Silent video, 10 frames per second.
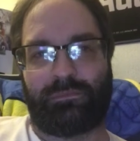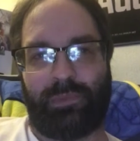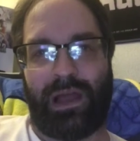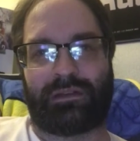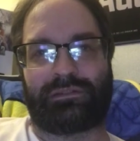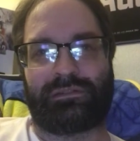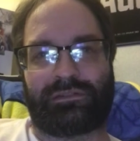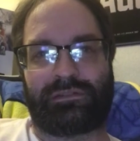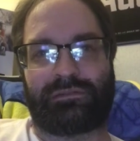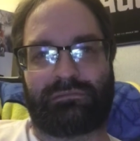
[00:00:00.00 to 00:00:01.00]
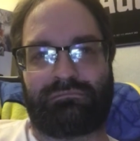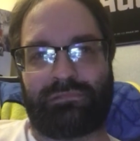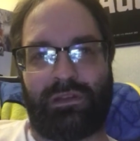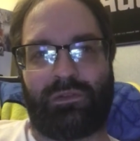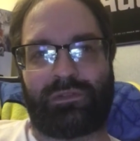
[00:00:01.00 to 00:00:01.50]
boxes.
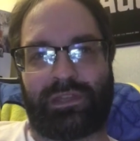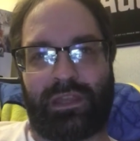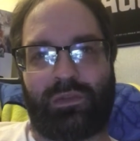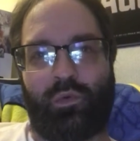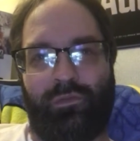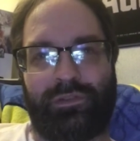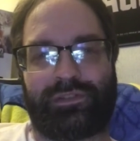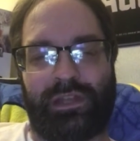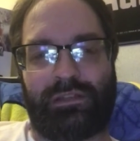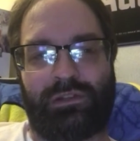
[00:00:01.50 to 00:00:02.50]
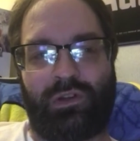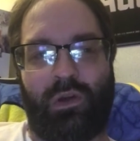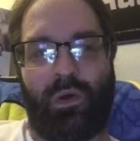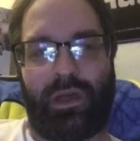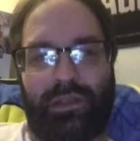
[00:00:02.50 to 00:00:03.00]
It's got the Wolfenstein logo
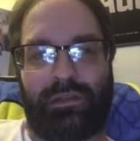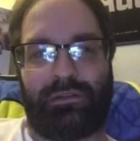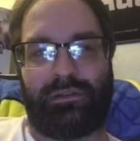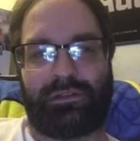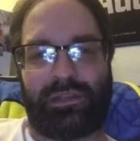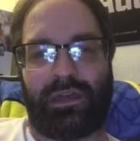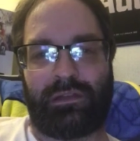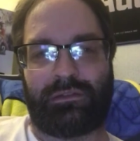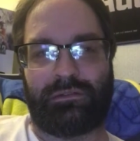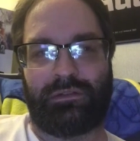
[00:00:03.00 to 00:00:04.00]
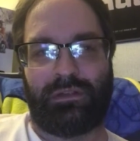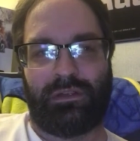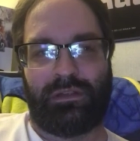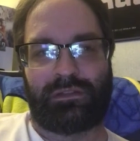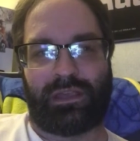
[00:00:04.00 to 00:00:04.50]
on it, and it's got a
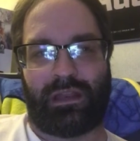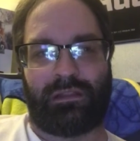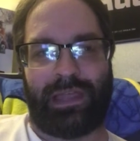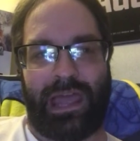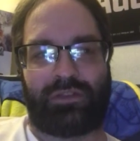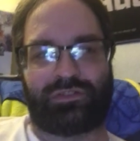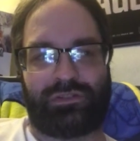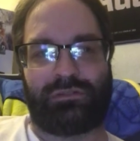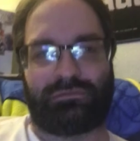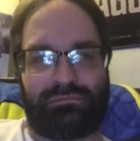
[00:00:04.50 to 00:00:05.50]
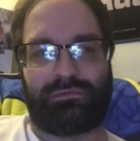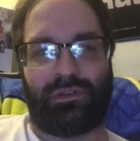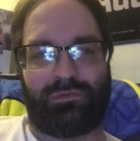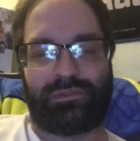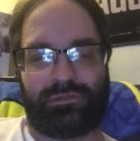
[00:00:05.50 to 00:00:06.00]
latch to
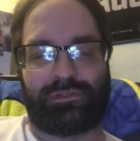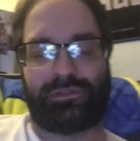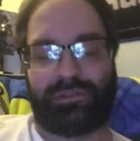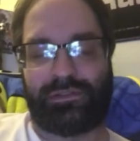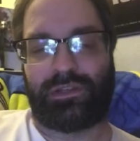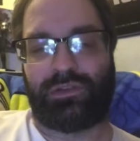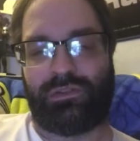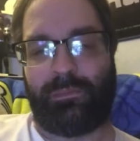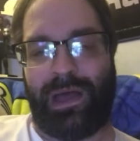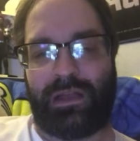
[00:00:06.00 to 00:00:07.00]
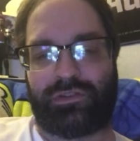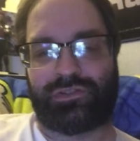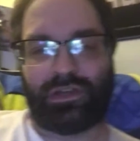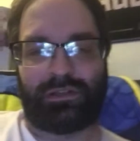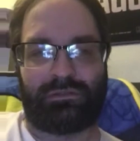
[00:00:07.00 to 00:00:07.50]
to secure the box
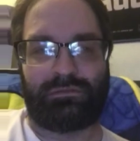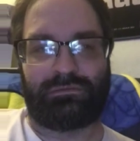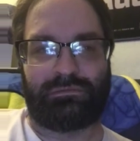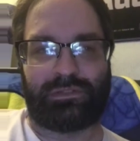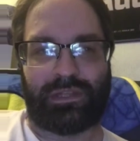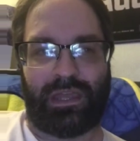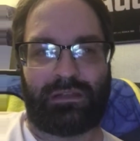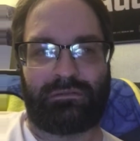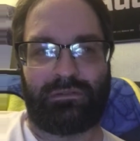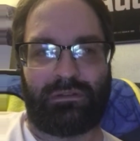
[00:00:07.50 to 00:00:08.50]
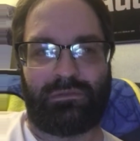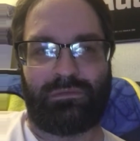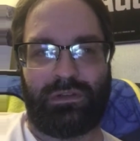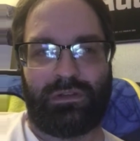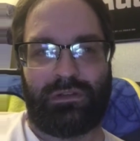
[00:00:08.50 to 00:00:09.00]
shut, and it's got
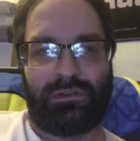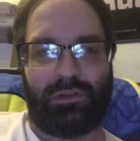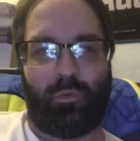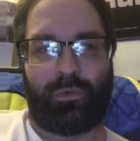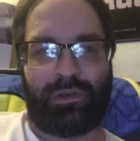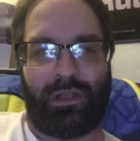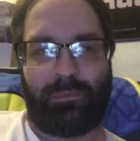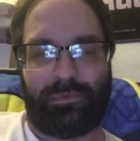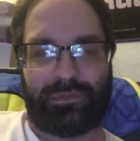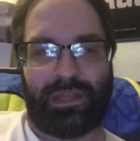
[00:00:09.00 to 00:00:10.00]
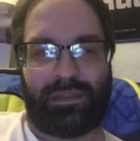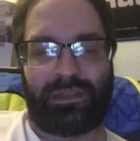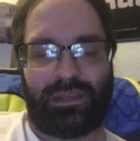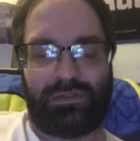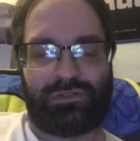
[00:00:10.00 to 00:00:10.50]
you open it up, and it's got the
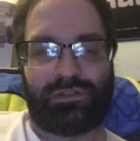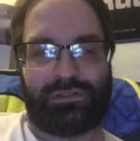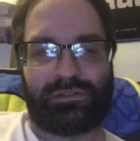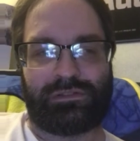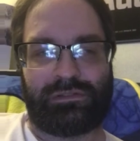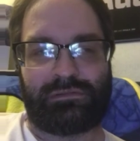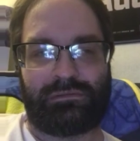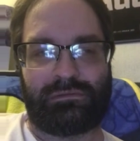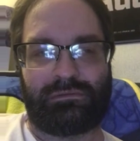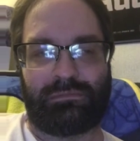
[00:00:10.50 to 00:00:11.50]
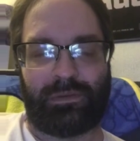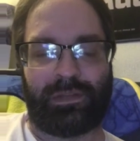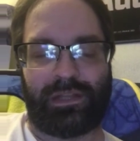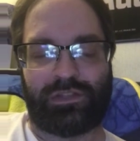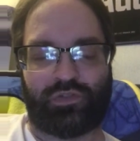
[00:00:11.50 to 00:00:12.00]
hinges,
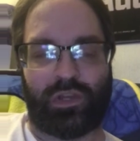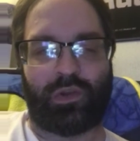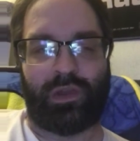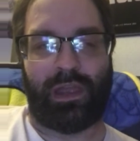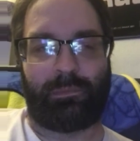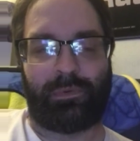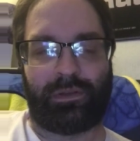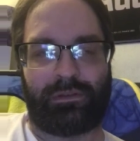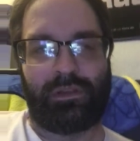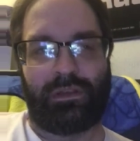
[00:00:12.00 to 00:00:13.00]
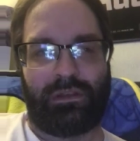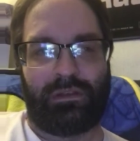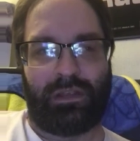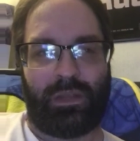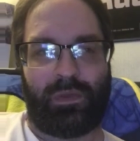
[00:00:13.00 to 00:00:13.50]
but it's shrink wrap. But
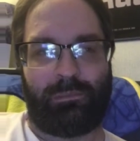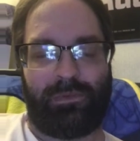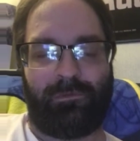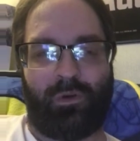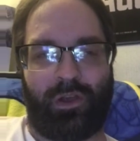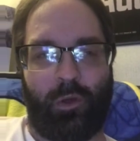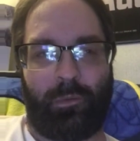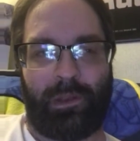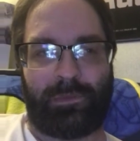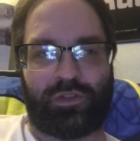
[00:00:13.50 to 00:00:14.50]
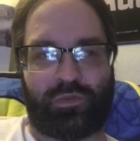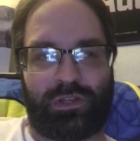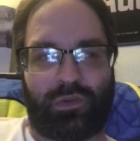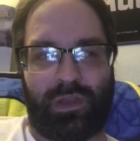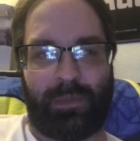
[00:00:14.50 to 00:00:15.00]
anyway, before I open up the
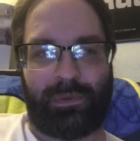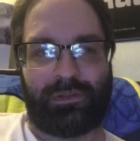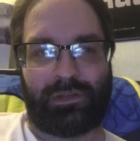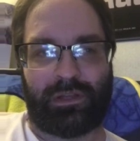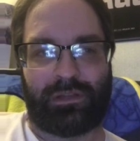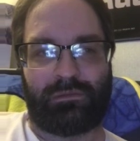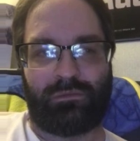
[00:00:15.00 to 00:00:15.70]
shrink wrap, I look at